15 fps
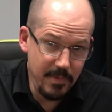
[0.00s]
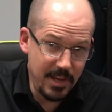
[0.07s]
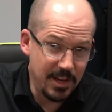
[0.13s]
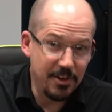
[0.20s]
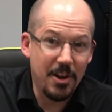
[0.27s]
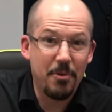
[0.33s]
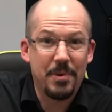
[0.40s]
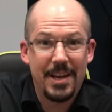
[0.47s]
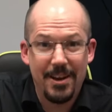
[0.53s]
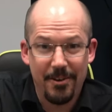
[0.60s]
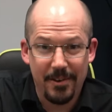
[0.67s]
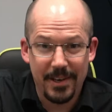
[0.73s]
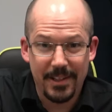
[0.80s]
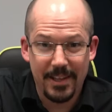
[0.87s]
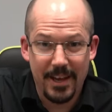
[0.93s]
you don't
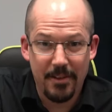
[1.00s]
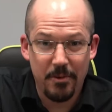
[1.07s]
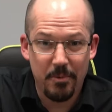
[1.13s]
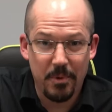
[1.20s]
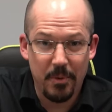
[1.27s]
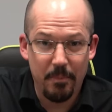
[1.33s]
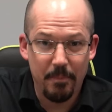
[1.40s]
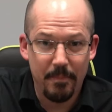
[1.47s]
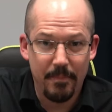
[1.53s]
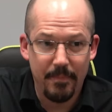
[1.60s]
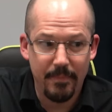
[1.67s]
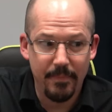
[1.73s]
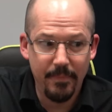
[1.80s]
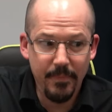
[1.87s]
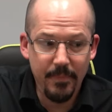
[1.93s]
hear it in the other room.
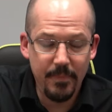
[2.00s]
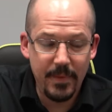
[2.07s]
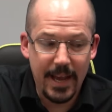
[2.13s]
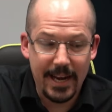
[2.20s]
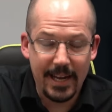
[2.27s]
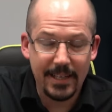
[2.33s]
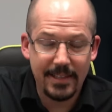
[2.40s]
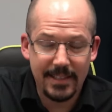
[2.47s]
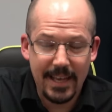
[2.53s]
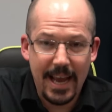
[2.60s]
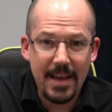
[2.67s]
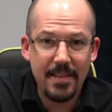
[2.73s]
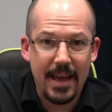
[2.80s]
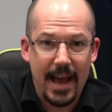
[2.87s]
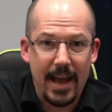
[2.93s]
And I
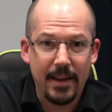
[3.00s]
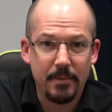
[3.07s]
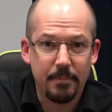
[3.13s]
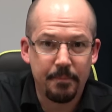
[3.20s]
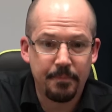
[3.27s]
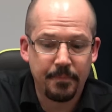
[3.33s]
say that